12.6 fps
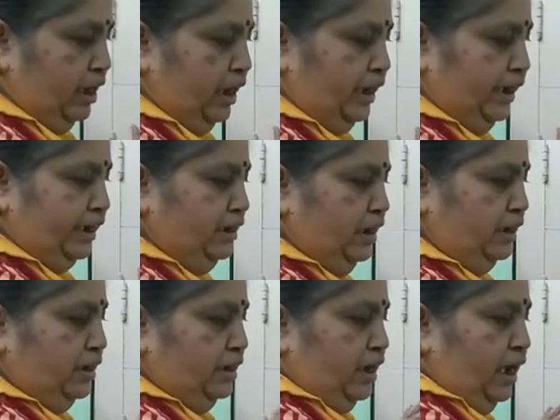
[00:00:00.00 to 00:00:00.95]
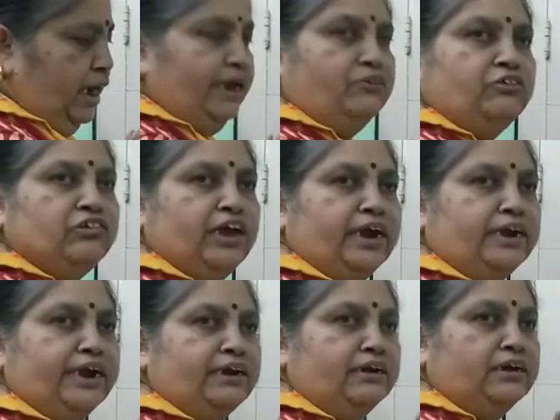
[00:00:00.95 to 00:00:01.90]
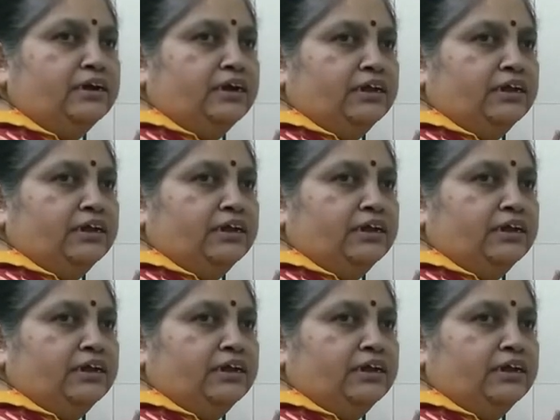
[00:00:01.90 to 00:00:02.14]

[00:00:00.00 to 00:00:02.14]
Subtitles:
and I have shaded